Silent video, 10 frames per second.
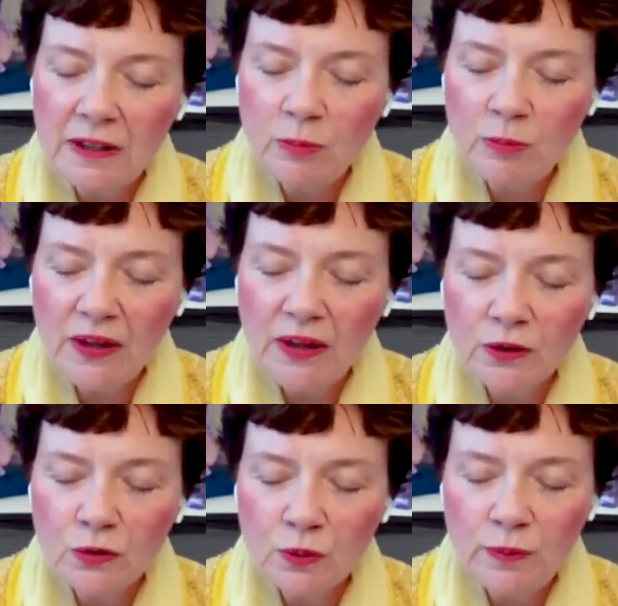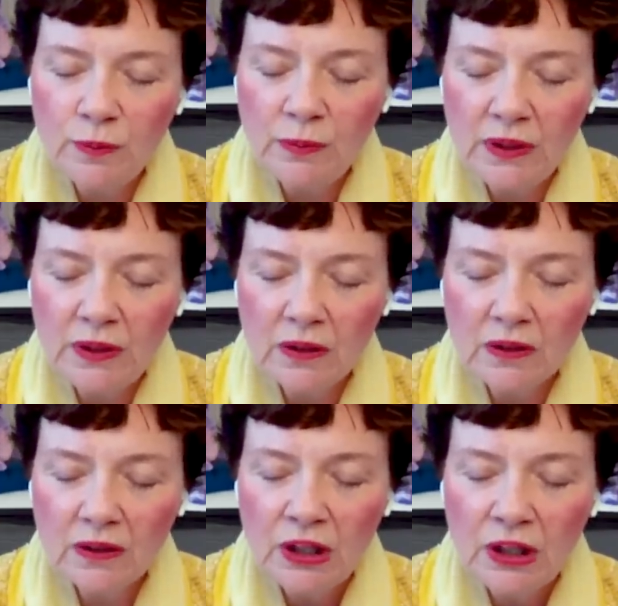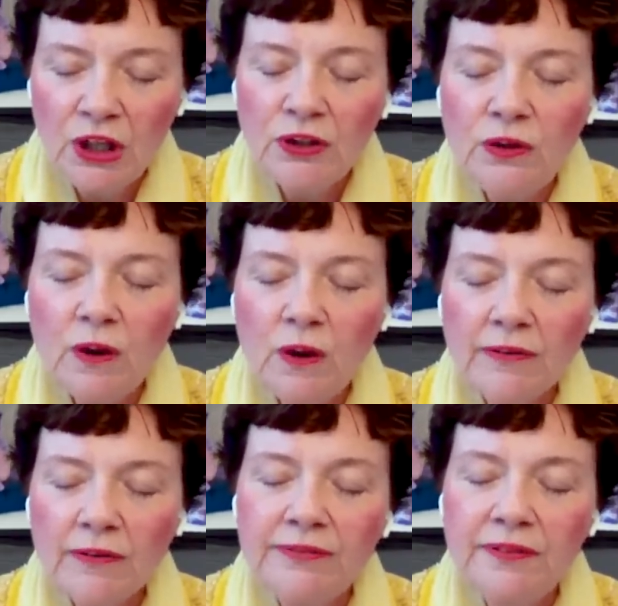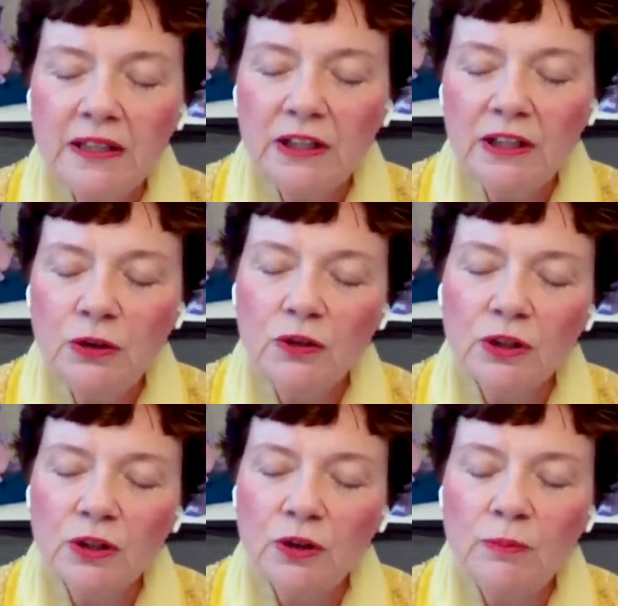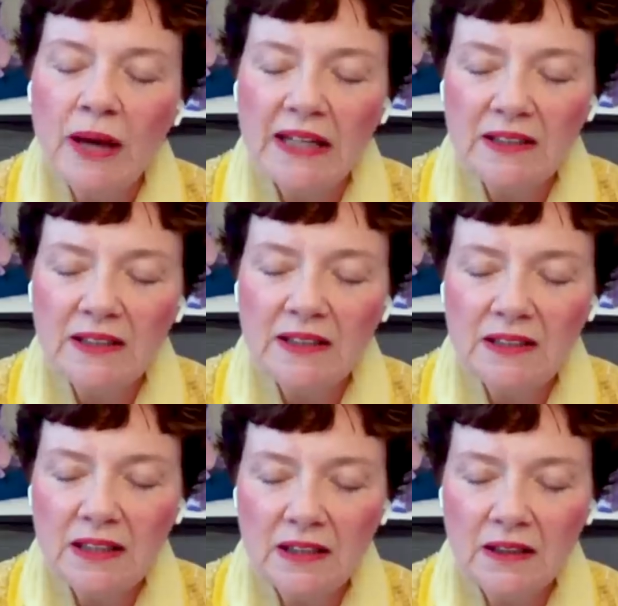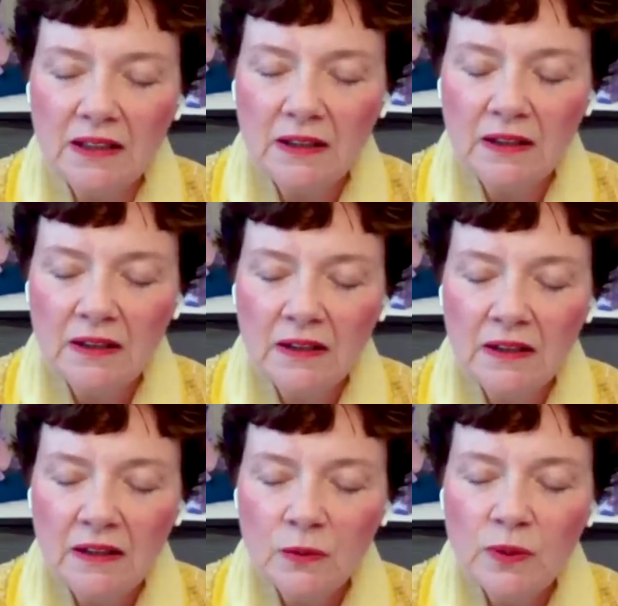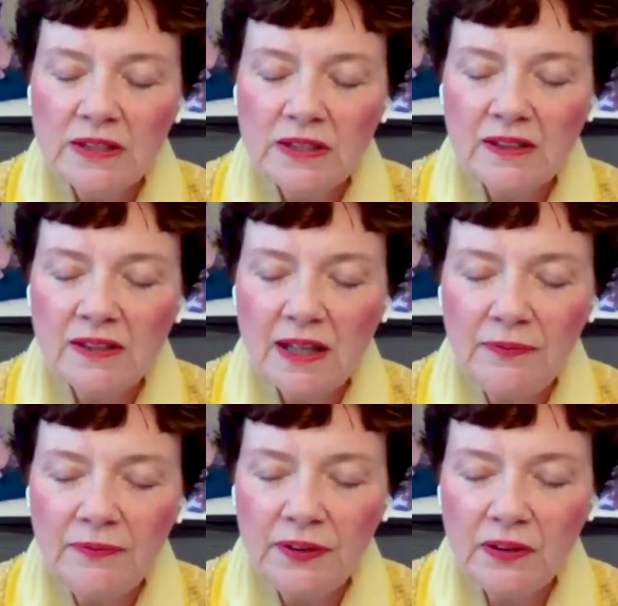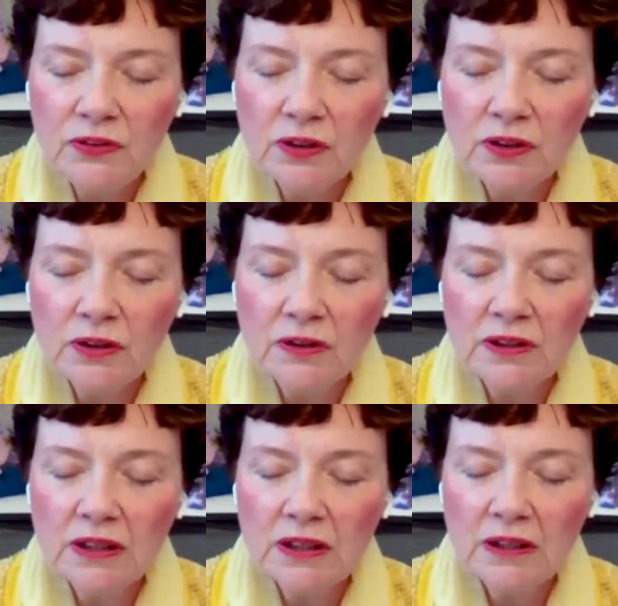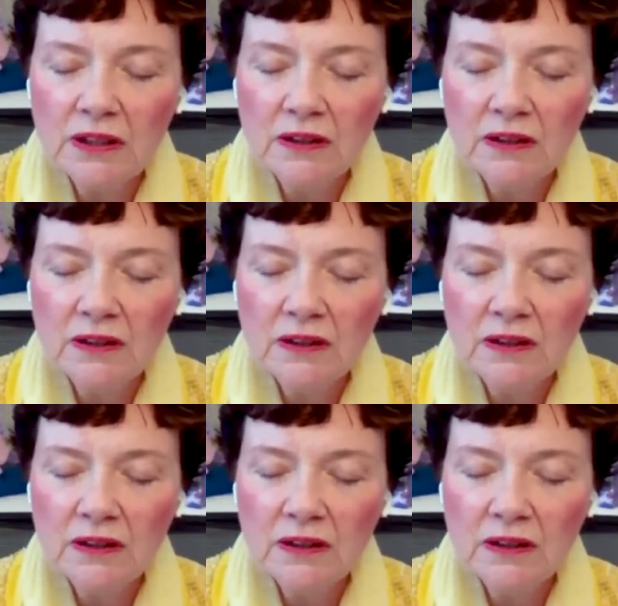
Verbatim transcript: in Divine Mother's Ruby milk, you are filling your humanity with safety and security,